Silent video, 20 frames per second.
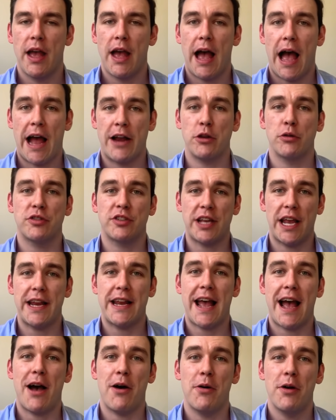And you'll see
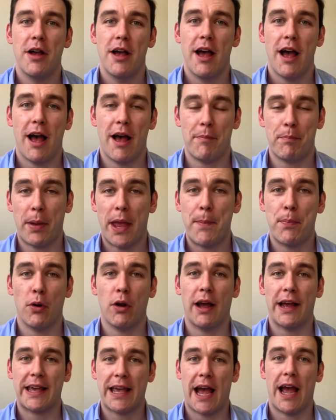now people
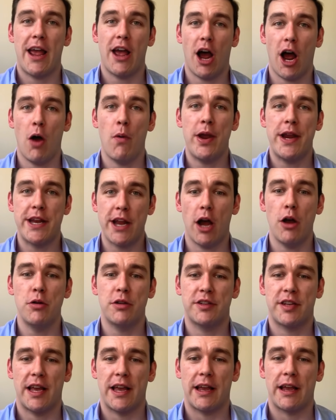like Kate Hurry
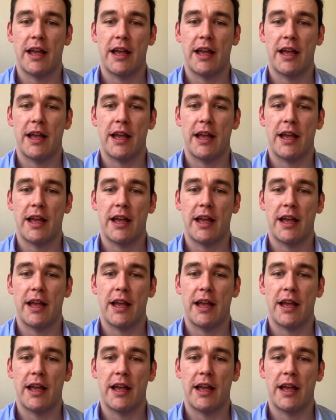noting,